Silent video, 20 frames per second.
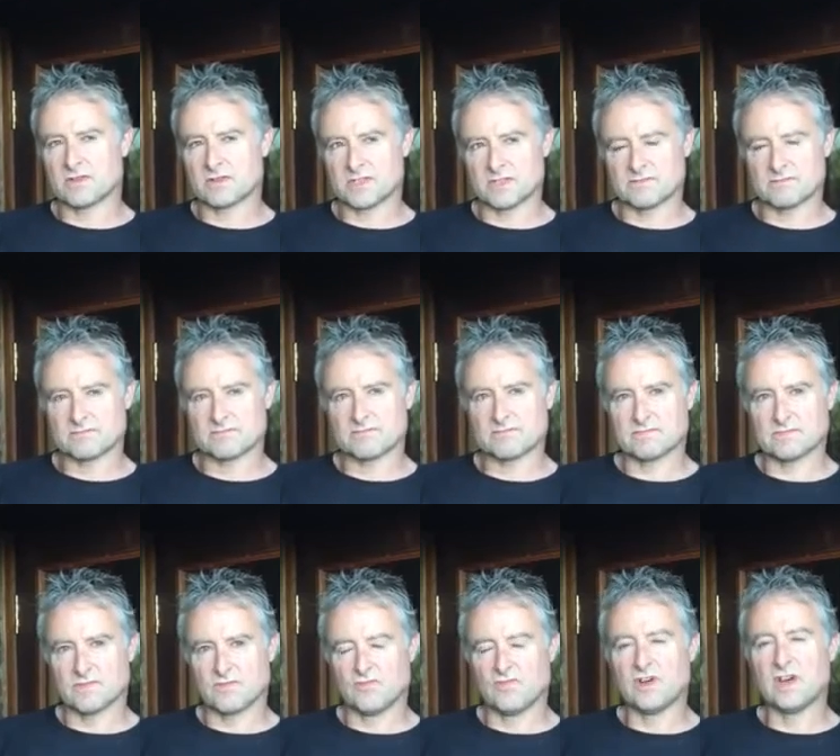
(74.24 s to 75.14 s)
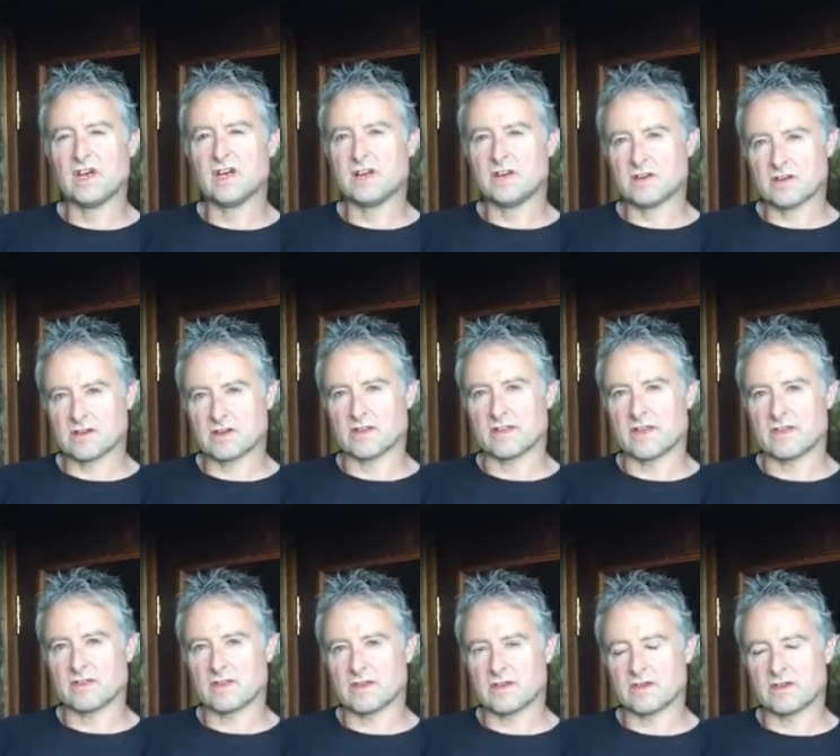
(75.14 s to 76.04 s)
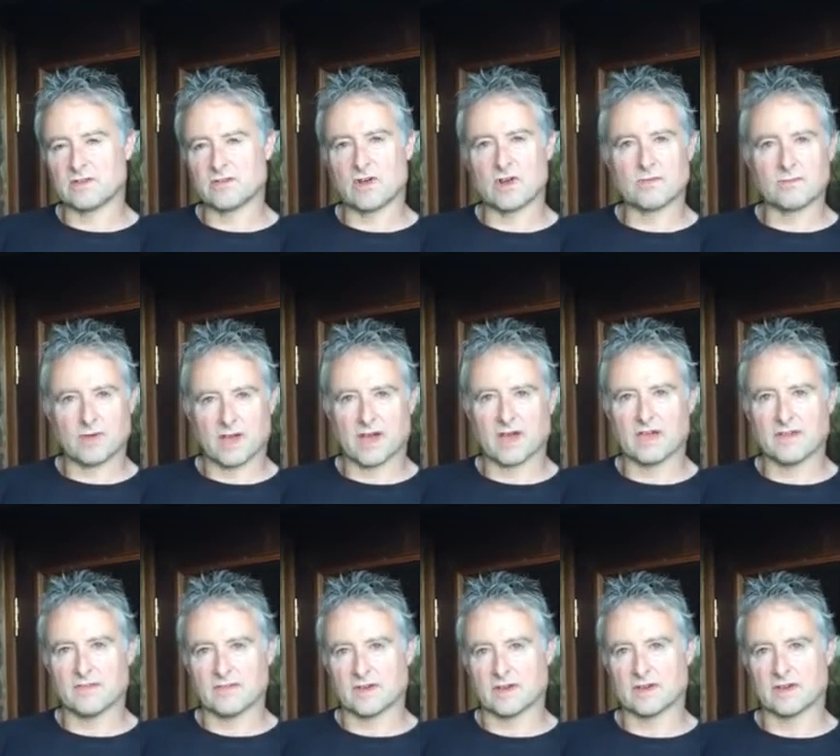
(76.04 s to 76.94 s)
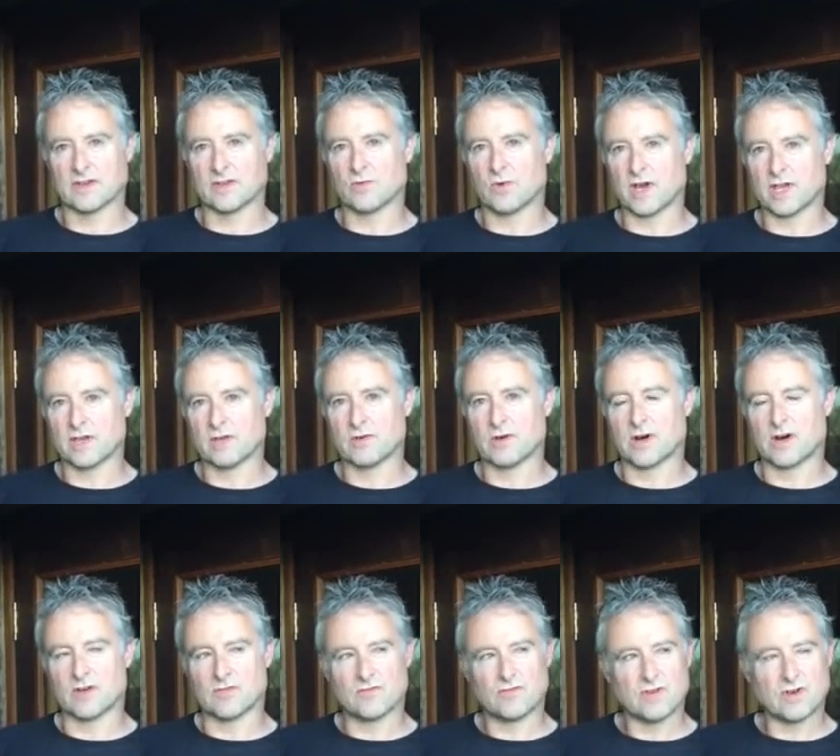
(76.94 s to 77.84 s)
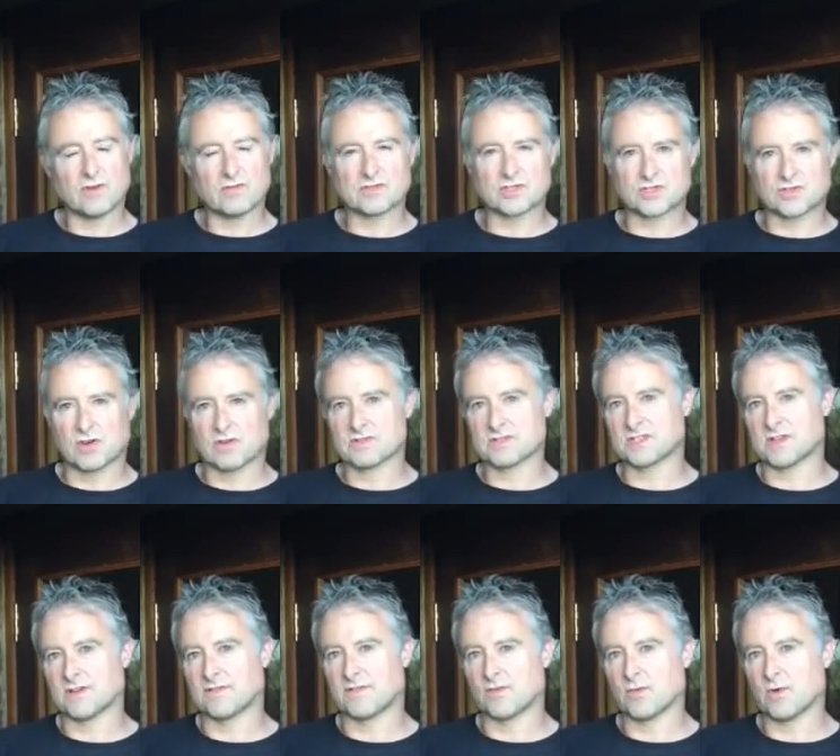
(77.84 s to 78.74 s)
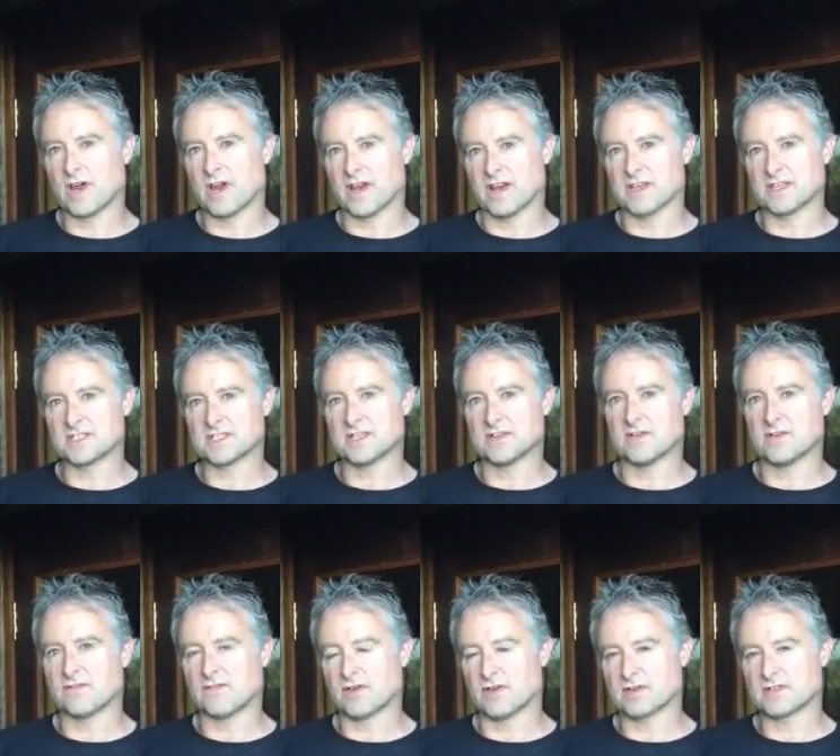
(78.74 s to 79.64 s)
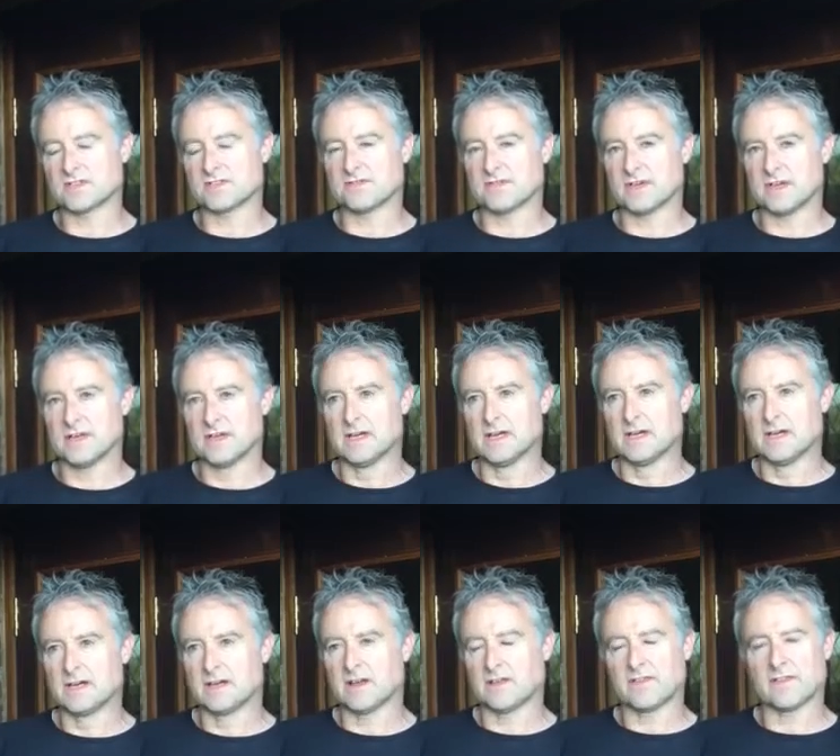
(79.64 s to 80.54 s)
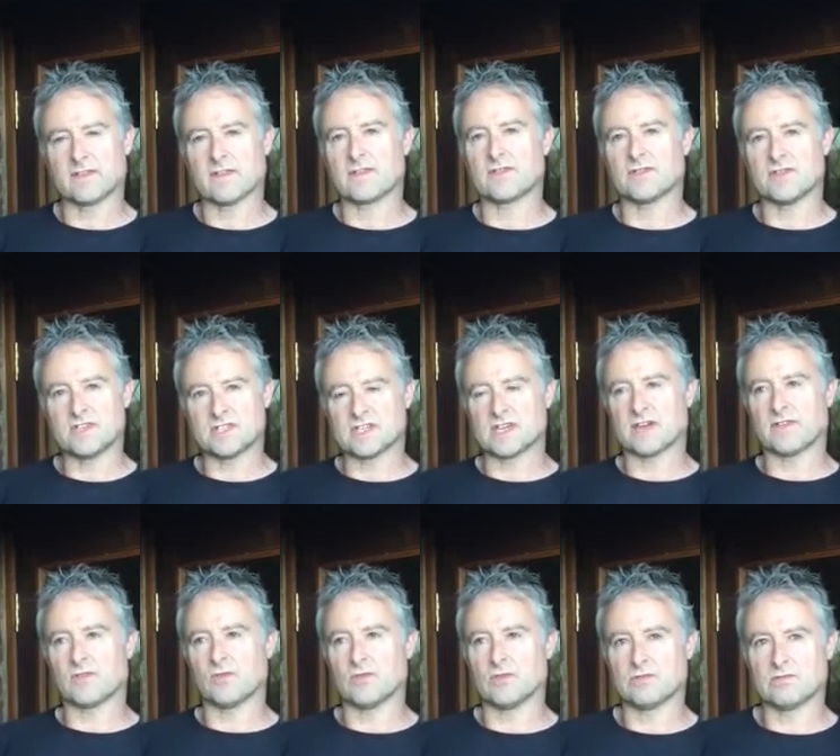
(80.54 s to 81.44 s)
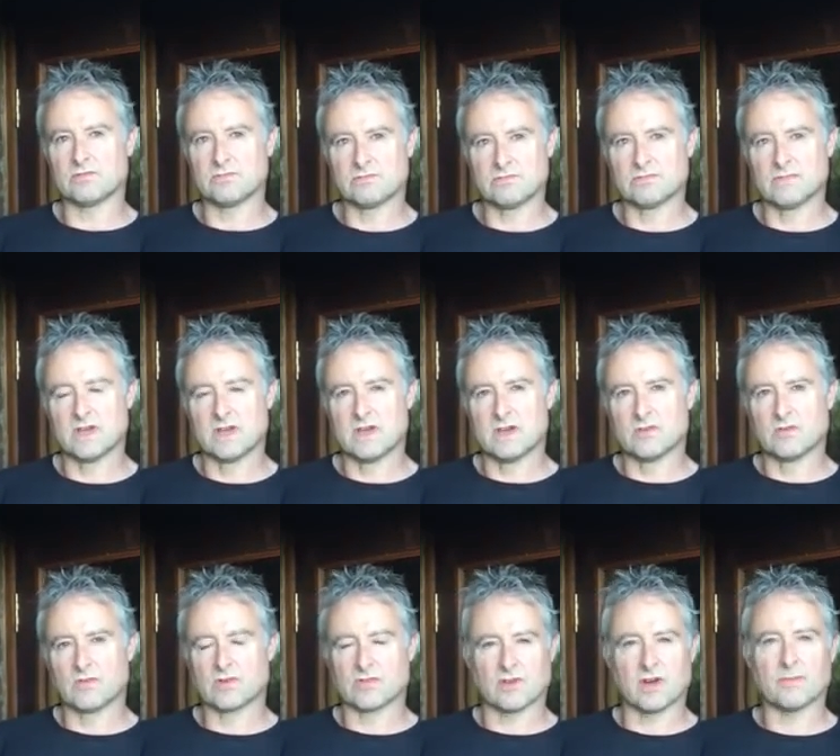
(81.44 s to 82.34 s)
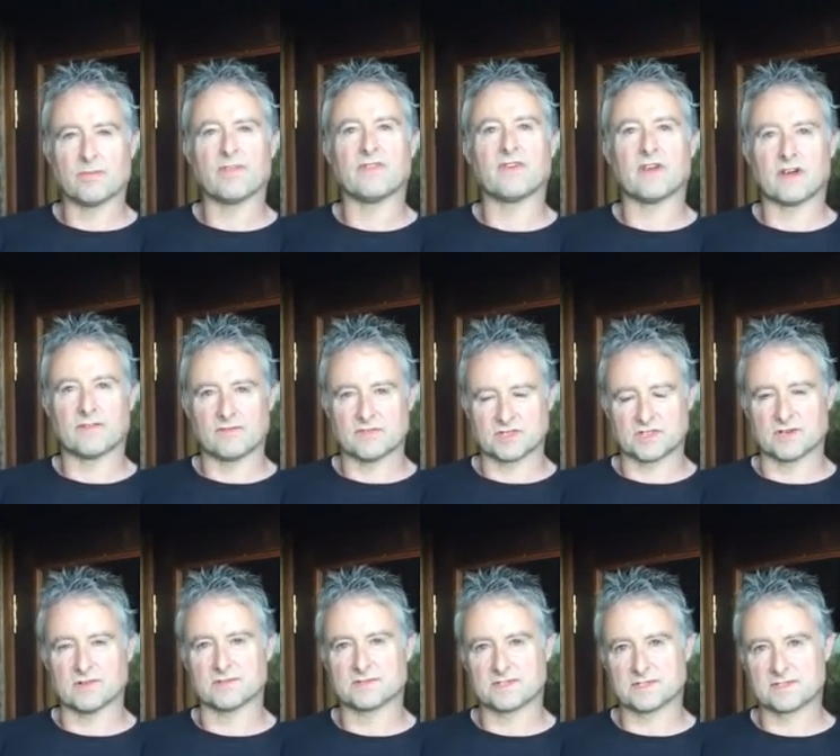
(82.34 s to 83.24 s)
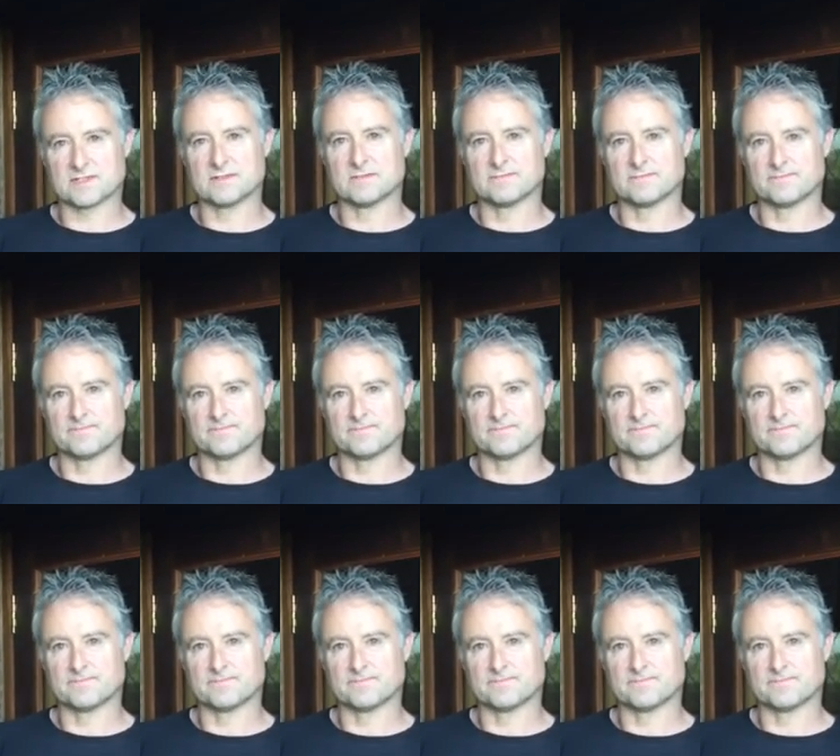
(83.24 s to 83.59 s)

to really look at your own behavior and the way you are, a real strong self-awareness in your philosophy. And I think the three together will create profound results.